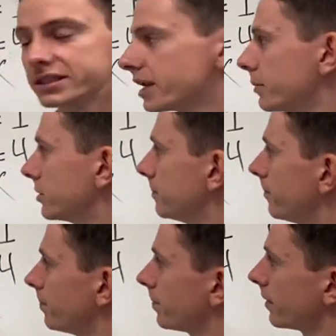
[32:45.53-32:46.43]
stable.
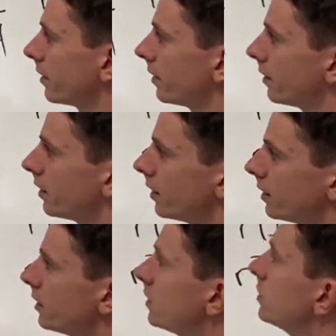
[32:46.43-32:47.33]

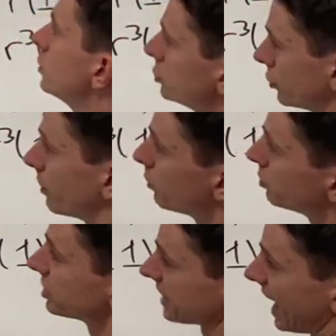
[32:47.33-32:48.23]
So then we would
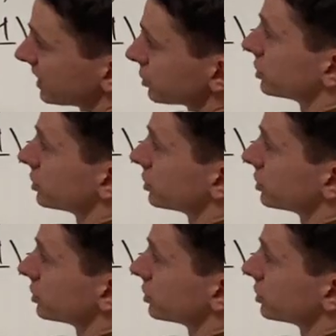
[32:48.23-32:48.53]
just ask